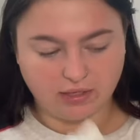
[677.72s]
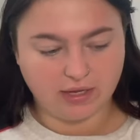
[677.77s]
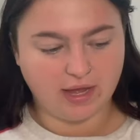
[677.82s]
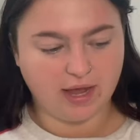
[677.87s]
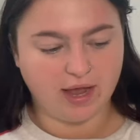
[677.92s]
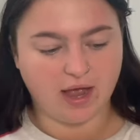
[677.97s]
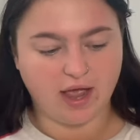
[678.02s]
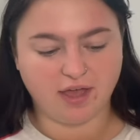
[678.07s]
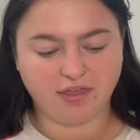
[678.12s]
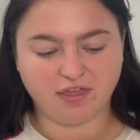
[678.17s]

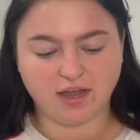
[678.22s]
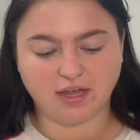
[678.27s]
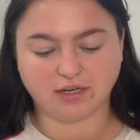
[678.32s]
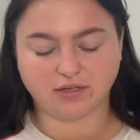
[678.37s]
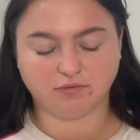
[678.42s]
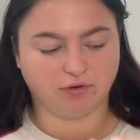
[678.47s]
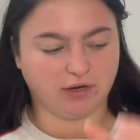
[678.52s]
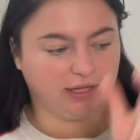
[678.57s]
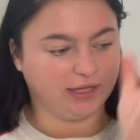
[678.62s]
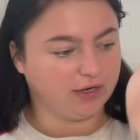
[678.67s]
Yeah, I think it
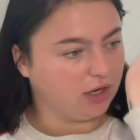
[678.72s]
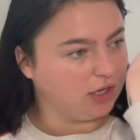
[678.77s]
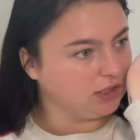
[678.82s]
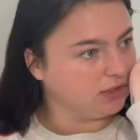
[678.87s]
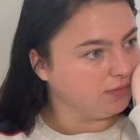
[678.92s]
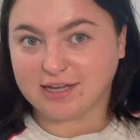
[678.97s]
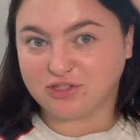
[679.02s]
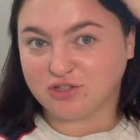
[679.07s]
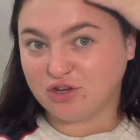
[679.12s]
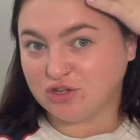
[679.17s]
really does.
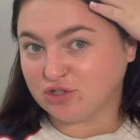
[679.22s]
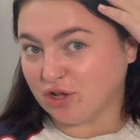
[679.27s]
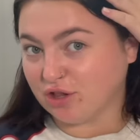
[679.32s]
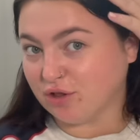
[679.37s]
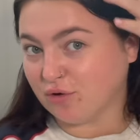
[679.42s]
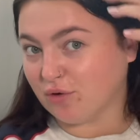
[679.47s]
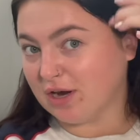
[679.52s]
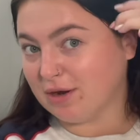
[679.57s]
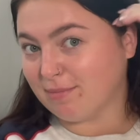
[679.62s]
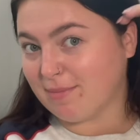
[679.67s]
Excuse all the
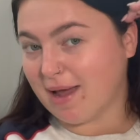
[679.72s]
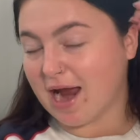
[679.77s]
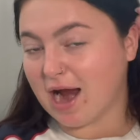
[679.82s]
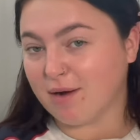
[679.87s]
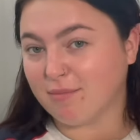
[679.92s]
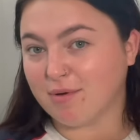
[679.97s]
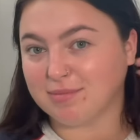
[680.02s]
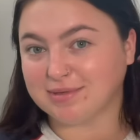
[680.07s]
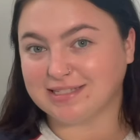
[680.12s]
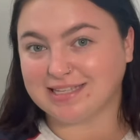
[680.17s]
oil in my hair.
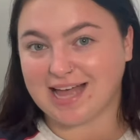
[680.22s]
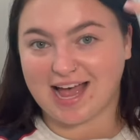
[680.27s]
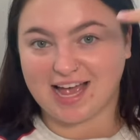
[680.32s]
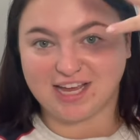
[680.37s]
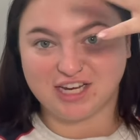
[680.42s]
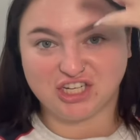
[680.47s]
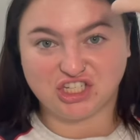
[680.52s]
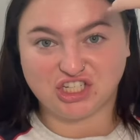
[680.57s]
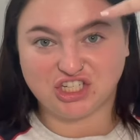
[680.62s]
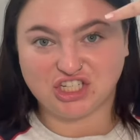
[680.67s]
My
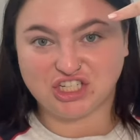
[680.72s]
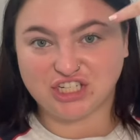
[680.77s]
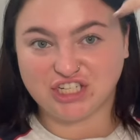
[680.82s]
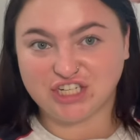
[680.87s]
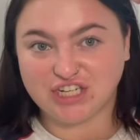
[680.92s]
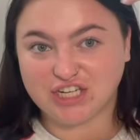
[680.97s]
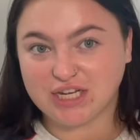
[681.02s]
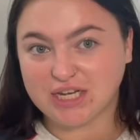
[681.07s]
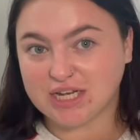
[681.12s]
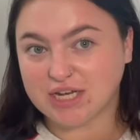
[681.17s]
massage
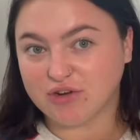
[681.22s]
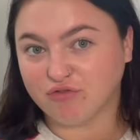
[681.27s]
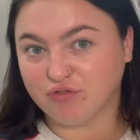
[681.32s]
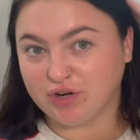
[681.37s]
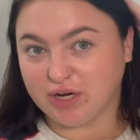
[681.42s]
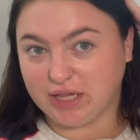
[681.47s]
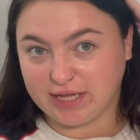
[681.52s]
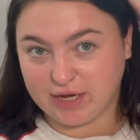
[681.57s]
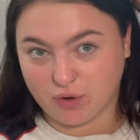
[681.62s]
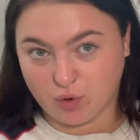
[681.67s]

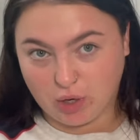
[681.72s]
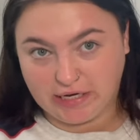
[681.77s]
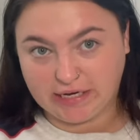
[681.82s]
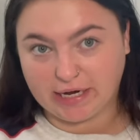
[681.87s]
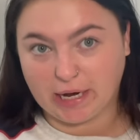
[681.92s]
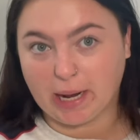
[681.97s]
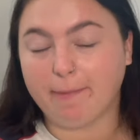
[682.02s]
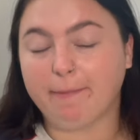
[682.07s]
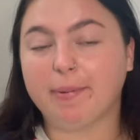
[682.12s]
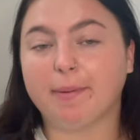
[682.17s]
really oiled it
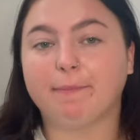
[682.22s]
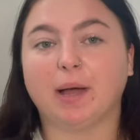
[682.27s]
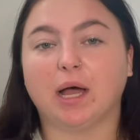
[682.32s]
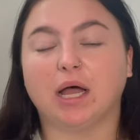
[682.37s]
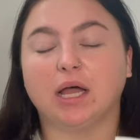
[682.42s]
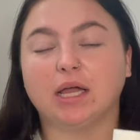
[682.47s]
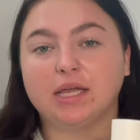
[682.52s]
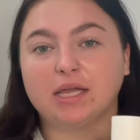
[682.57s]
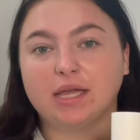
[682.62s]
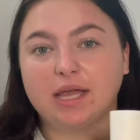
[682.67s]
up.
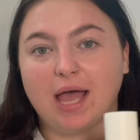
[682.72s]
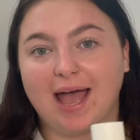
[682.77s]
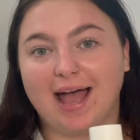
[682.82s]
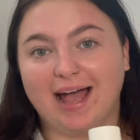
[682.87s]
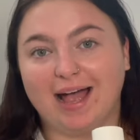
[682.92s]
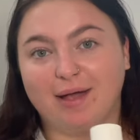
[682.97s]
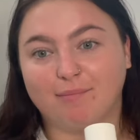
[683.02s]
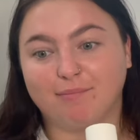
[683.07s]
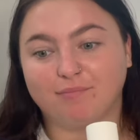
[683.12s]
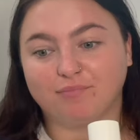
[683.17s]
But,
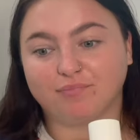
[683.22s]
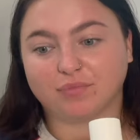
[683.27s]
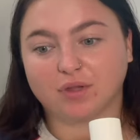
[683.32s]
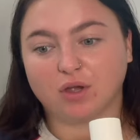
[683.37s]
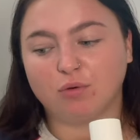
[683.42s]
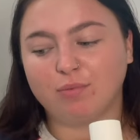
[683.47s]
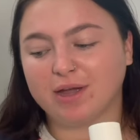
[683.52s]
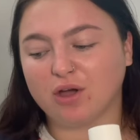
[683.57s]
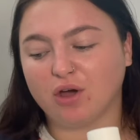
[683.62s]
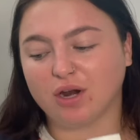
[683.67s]
oh
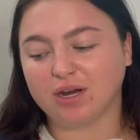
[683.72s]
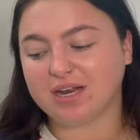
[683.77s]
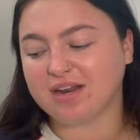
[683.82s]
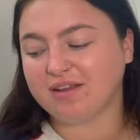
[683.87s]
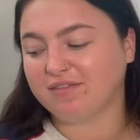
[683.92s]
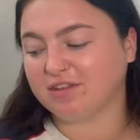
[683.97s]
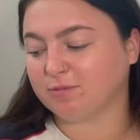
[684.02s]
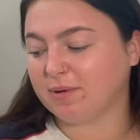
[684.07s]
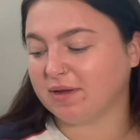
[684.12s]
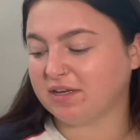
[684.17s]
my god, I didn't
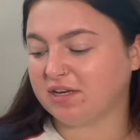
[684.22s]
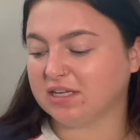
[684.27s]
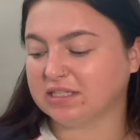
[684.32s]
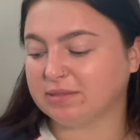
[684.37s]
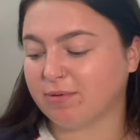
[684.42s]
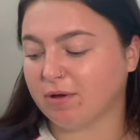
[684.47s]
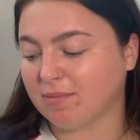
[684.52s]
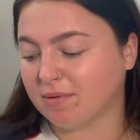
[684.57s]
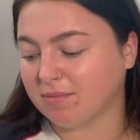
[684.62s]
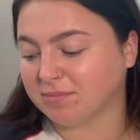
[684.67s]
even speak to you
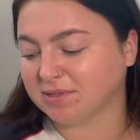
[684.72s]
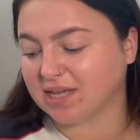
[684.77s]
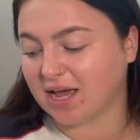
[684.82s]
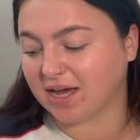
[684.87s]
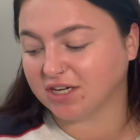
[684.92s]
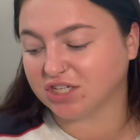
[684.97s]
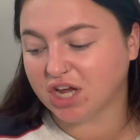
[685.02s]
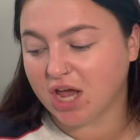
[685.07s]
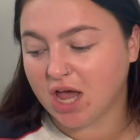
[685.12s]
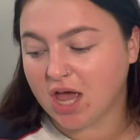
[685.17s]
about my
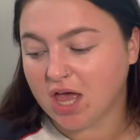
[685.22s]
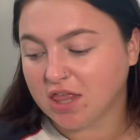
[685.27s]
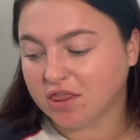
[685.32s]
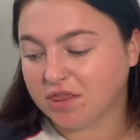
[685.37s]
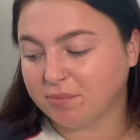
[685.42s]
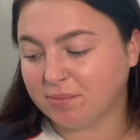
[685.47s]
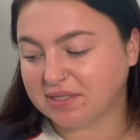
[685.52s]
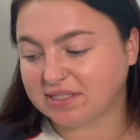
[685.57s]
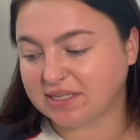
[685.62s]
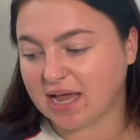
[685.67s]
massage. The
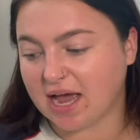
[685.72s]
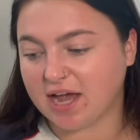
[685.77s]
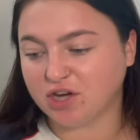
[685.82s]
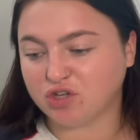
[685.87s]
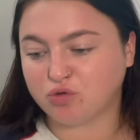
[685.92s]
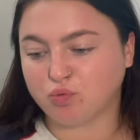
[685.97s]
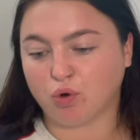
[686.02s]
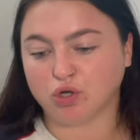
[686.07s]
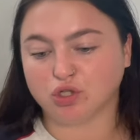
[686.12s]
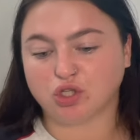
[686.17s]

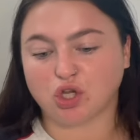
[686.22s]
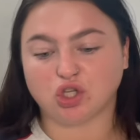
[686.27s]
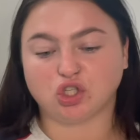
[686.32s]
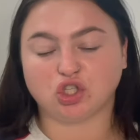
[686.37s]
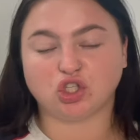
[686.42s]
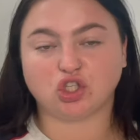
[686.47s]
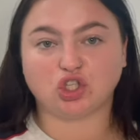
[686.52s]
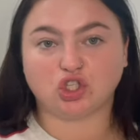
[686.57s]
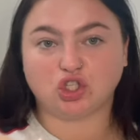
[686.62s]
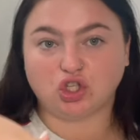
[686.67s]
massage was
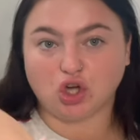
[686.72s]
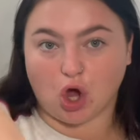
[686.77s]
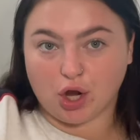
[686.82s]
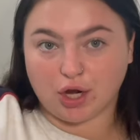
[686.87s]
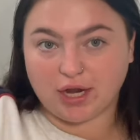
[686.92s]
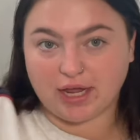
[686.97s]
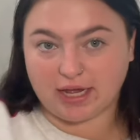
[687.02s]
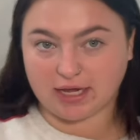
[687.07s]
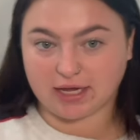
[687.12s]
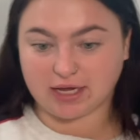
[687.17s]

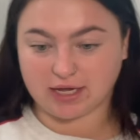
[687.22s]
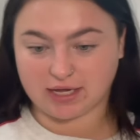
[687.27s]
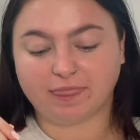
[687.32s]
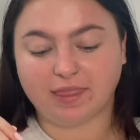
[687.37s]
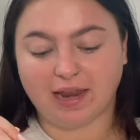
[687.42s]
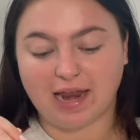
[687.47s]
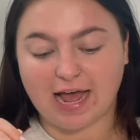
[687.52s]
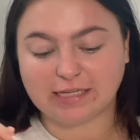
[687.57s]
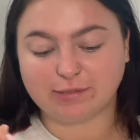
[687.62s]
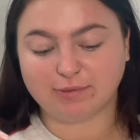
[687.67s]
stunning. The
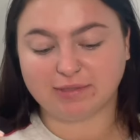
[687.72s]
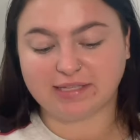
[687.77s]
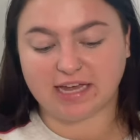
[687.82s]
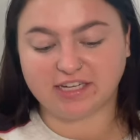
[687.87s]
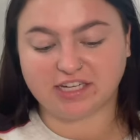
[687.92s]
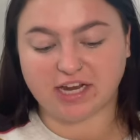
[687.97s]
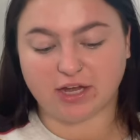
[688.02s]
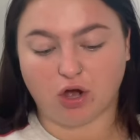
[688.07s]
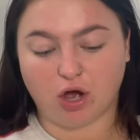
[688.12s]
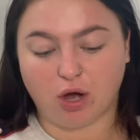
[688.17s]
last massage
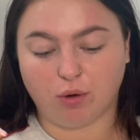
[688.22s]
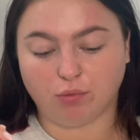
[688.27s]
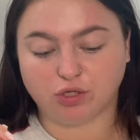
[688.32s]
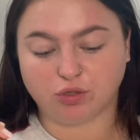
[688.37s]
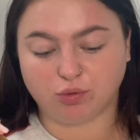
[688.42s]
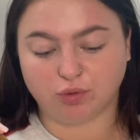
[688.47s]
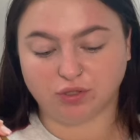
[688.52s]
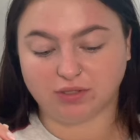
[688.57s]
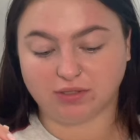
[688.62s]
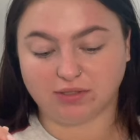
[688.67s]
I got, which
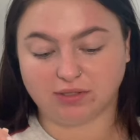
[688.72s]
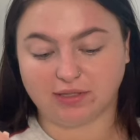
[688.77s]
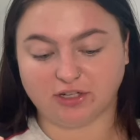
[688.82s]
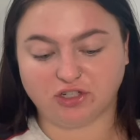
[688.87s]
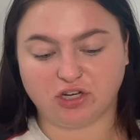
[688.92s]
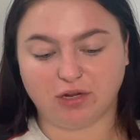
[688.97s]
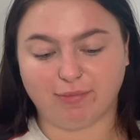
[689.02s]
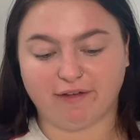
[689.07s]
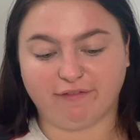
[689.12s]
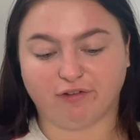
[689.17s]
was
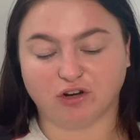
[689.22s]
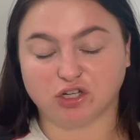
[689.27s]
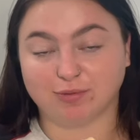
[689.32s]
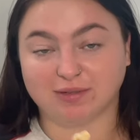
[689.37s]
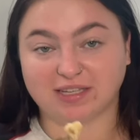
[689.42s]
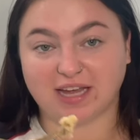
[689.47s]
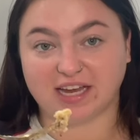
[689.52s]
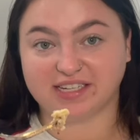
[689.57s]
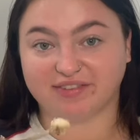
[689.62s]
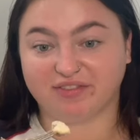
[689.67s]
literally my first
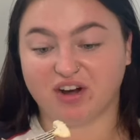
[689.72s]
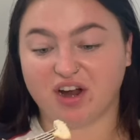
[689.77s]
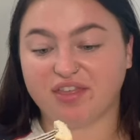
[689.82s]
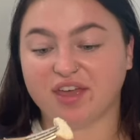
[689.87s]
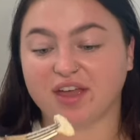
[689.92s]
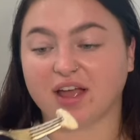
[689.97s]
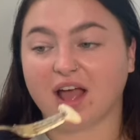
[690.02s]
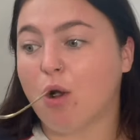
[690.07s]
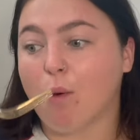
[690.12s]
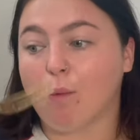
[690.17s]
massage ever, I
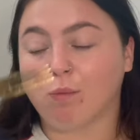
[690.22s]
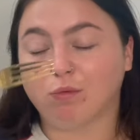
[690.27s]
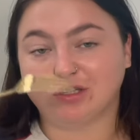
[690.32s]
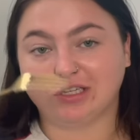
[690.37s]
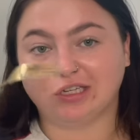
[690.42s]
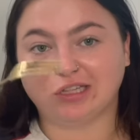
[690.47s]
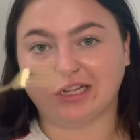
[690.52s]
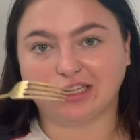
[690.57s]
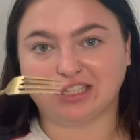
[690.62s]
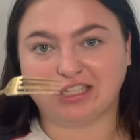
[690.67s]
think, was
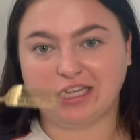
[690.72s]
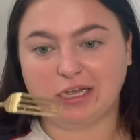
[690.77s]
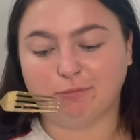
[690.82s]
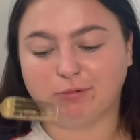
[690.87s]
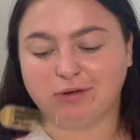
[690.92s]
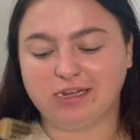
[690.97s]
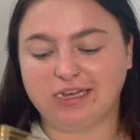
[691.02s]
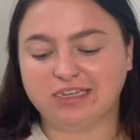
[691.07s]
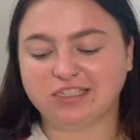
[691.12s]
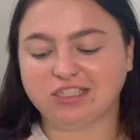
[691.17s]
in that same
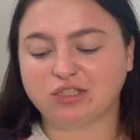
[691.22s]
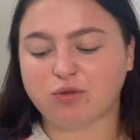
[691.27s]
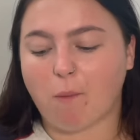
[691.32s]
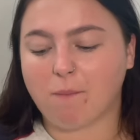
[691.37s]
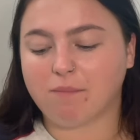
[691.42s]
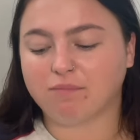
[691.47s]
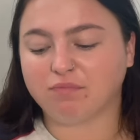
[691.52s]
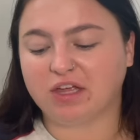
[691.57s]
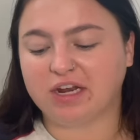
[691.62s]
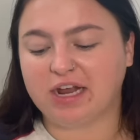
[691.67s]
place.
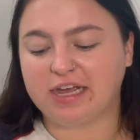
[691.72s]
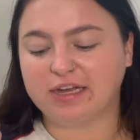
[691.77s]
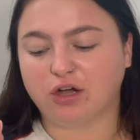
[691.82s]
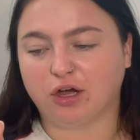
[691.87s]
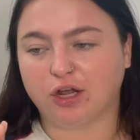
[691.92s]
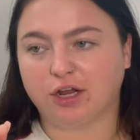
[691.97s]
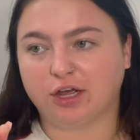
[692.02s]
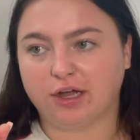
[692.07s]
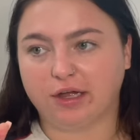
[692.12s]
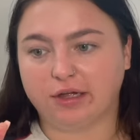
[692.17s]
And I
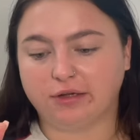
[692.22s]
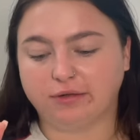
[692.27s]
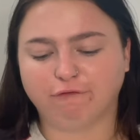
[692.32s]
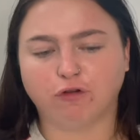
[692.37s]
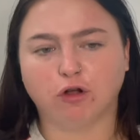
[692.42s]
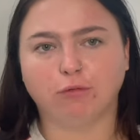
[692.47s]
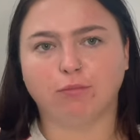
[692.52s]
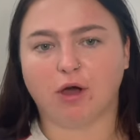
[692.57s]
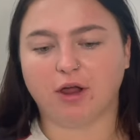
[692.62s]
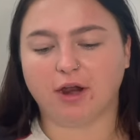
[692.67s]
got a
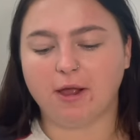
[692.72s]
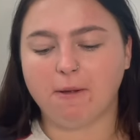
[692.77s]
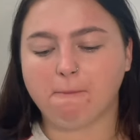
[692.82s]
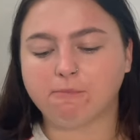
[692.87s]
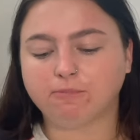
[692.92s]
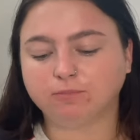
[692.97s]
full body.